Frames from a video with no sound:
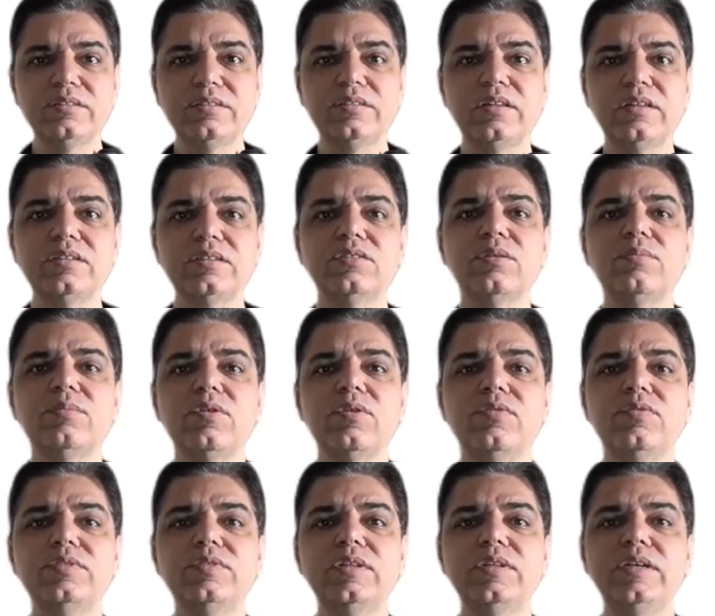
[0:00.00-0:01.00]
and some of
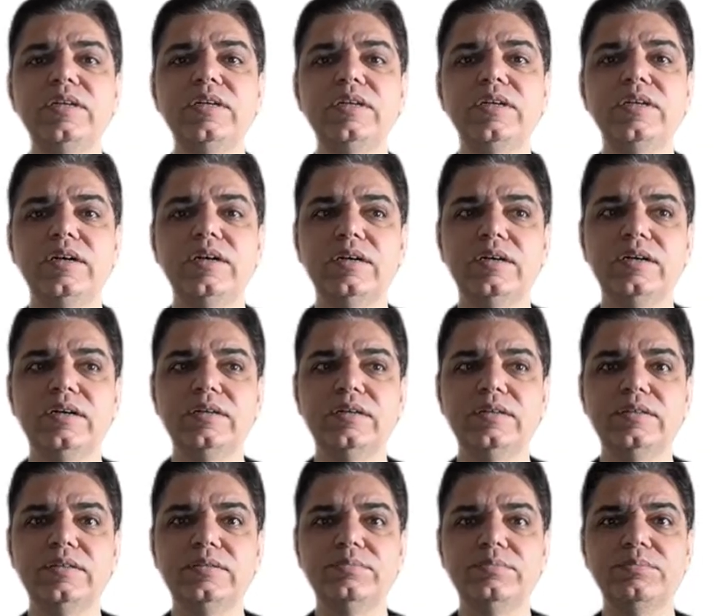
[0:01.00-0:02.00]

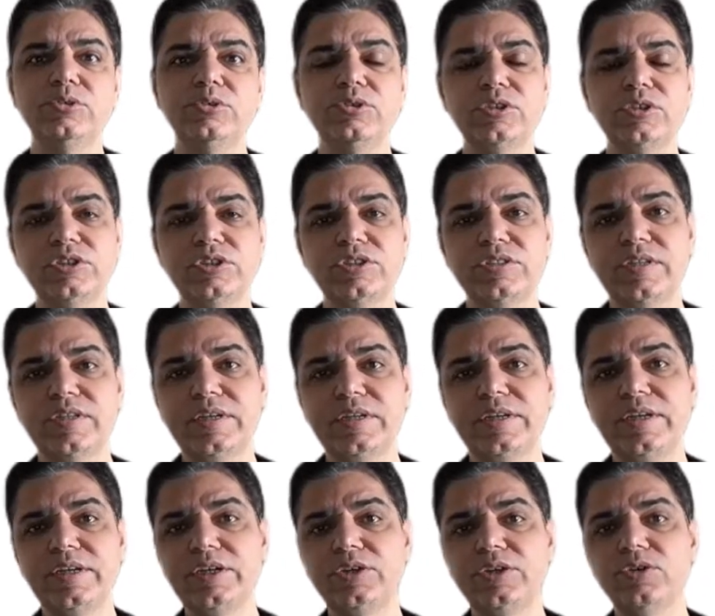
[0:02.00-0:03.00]
the mutations that
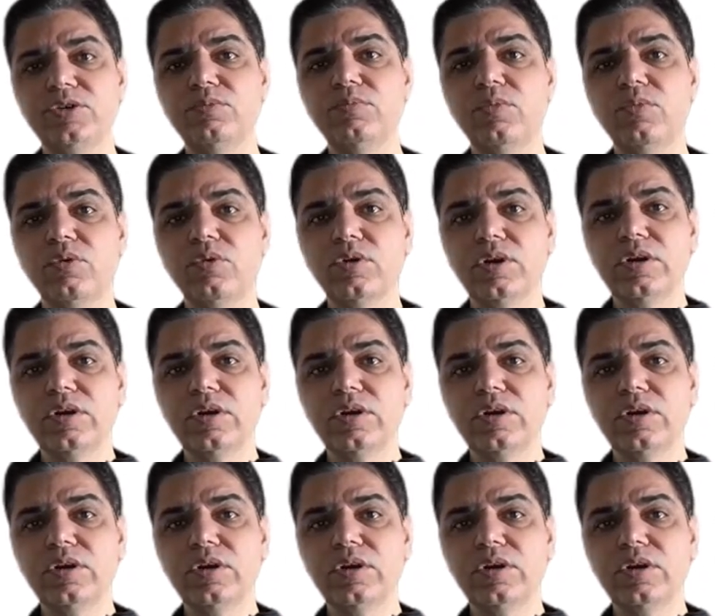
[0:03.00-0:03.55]
lead to more